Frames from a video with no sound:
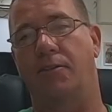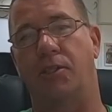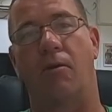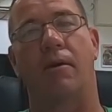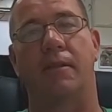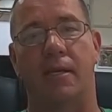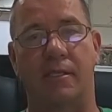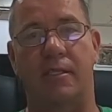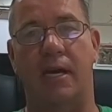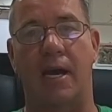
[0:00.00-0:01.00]
during
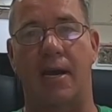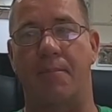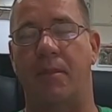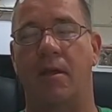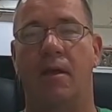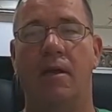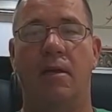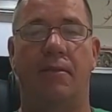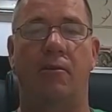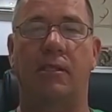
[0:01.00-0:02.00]
this time.
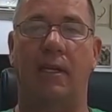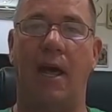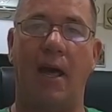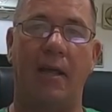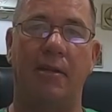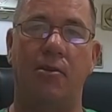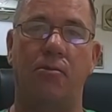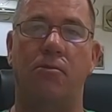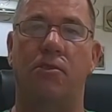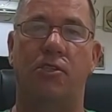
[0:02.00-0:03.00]
There's a lot of
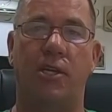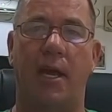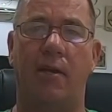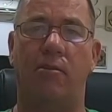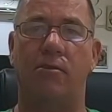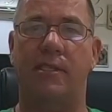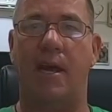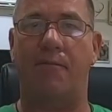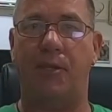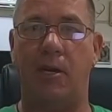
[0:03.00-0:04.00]
news channels
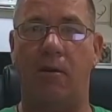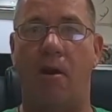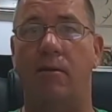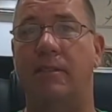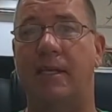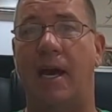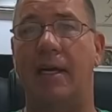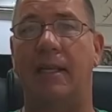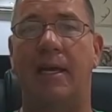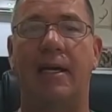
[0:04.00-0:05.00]
out there on
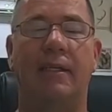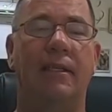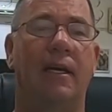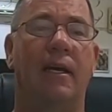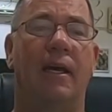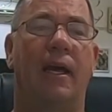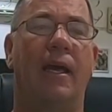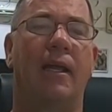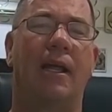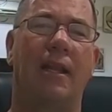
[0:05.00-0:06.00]
Thailand,
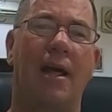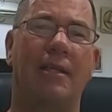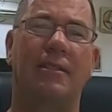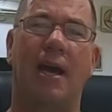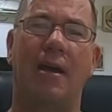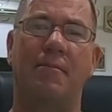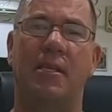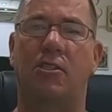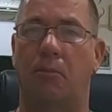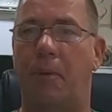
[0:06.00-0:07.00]
and a lot of times
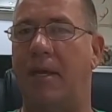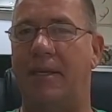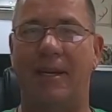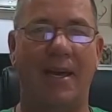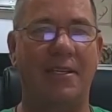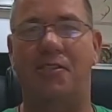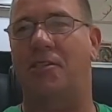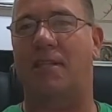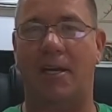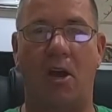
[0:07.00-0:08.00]
it's opinionated,
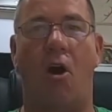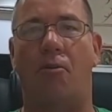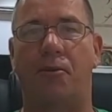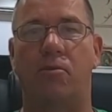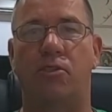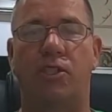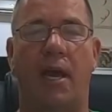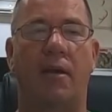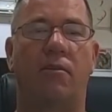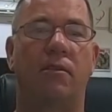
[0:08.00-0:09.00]
just like all news
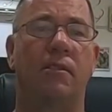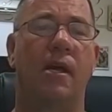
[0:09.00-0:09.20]
channel.